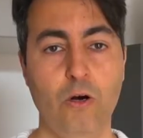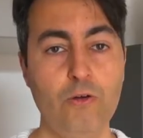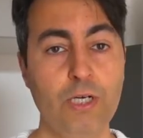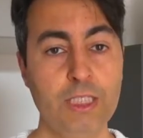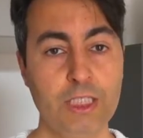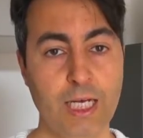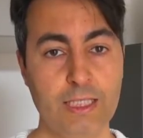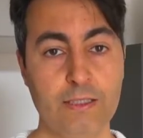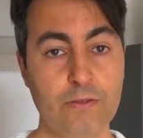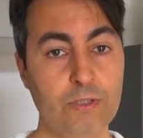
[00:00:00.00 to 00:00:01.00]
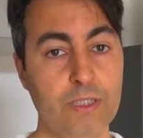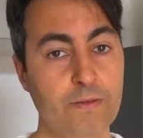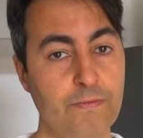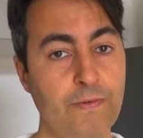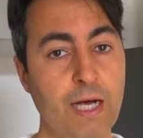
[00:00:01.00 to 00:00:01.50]
Or you can just use
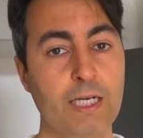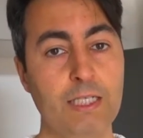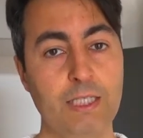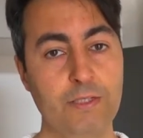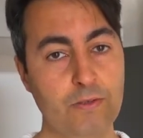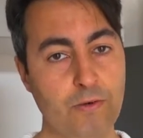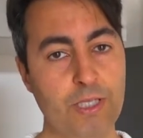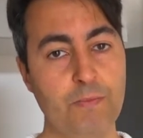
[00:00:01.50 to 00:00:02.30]
the funnel that you already